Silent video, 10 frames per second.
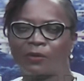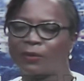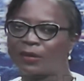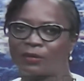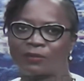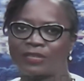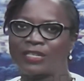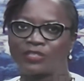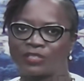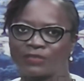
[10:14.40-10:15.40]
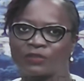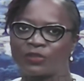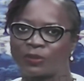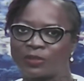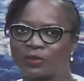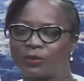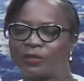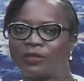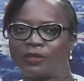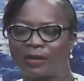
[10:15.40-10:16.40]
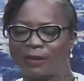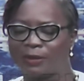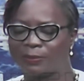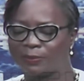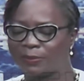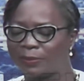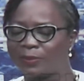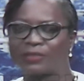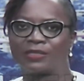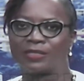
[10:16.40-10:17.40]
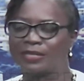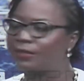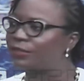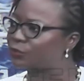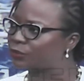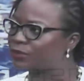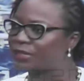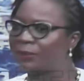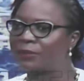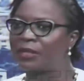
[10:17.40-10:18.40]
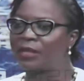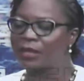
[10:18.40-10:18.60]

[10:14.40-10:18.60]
all manner of dangers, even to its own personnel, it would seem.